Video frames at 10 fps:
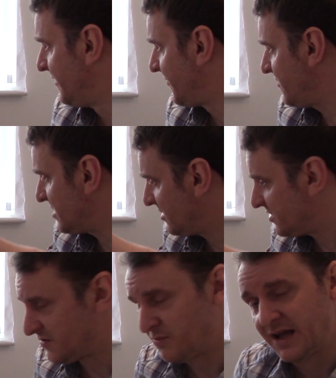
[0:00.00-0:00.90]
There is
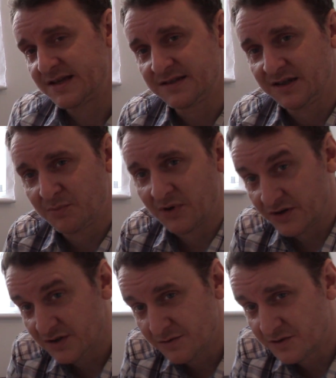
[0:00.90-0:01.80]
lots of plastic, but I
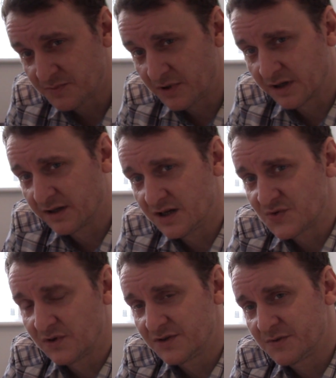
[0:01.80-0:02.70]
knew I was buying a case
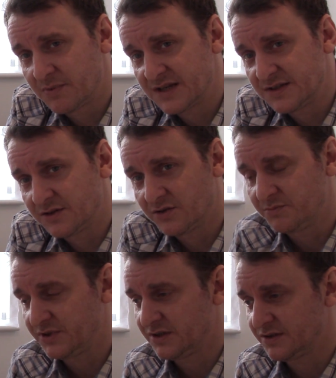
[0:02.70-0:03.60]
with lots of plastic on
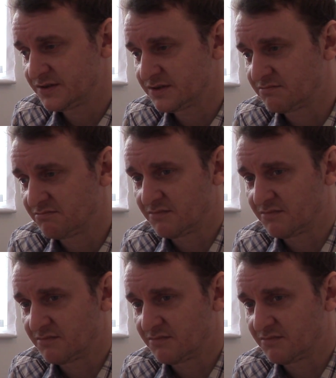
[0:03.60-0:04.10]
because